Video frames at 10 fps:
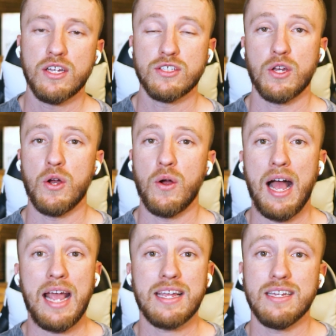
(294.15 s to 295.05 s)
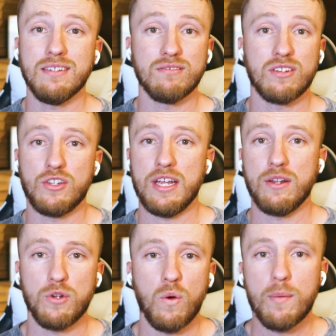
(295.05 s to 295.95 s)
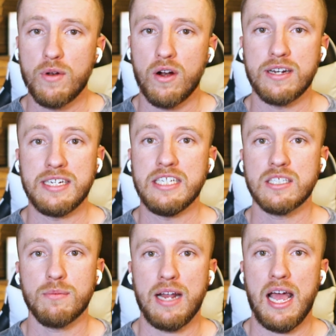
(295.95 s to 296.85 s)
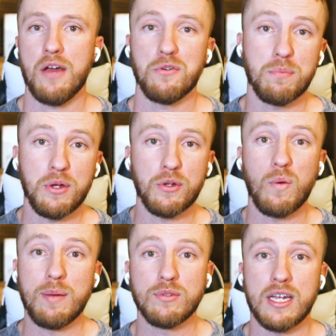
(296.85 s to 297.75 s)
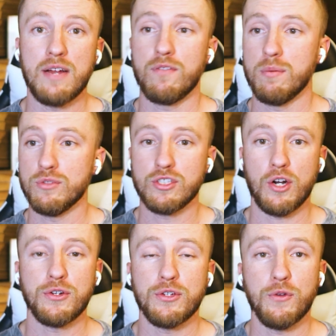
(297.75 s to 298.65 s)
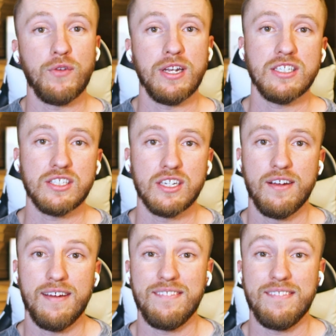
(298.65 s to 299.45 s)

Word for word: So I can take, do a webinar and teach someone how to build a website from start to finish